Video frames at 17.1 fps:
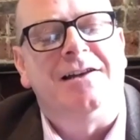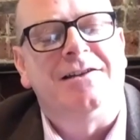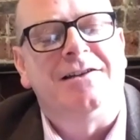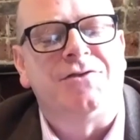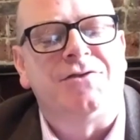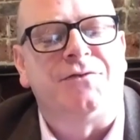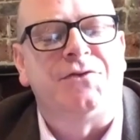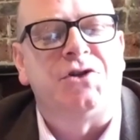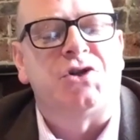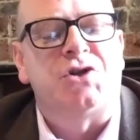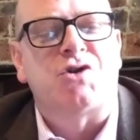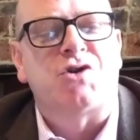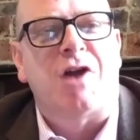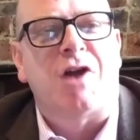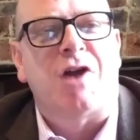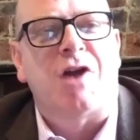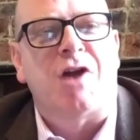a sort of
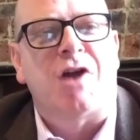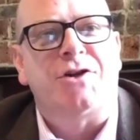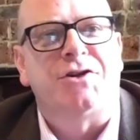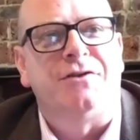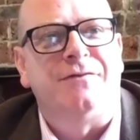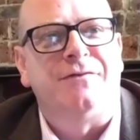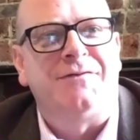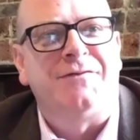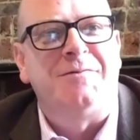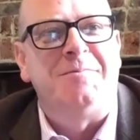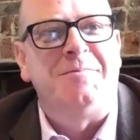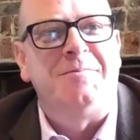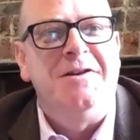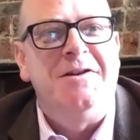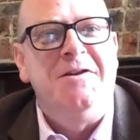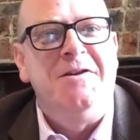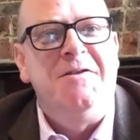distraction
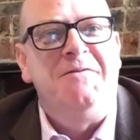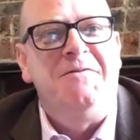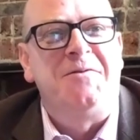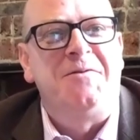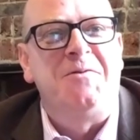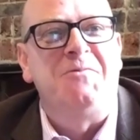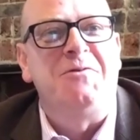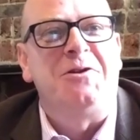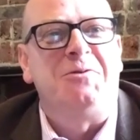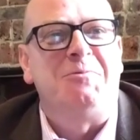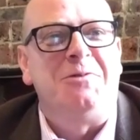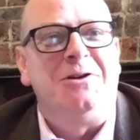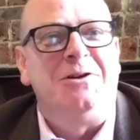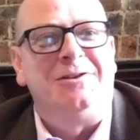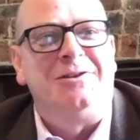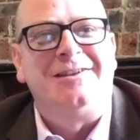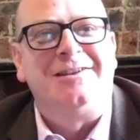from the real
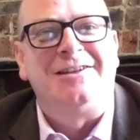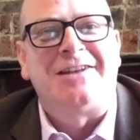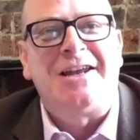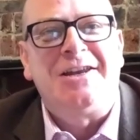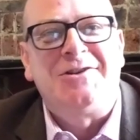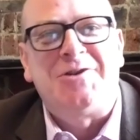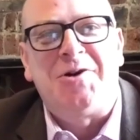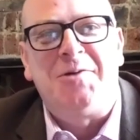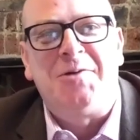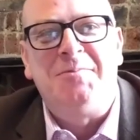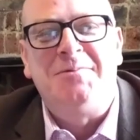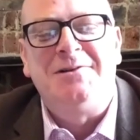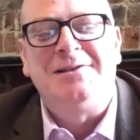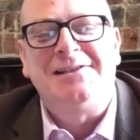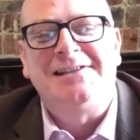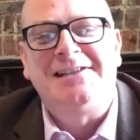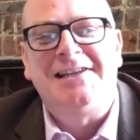world and the day job.
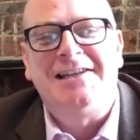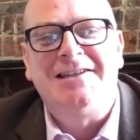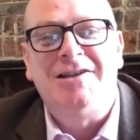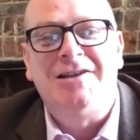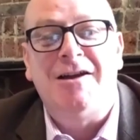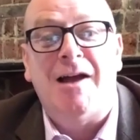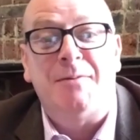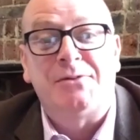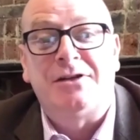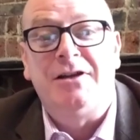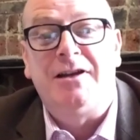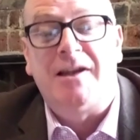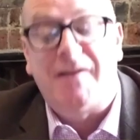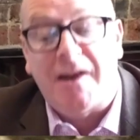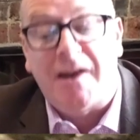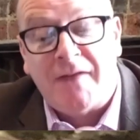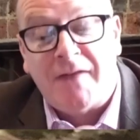But no,
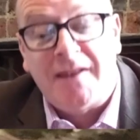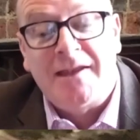absolutely, and the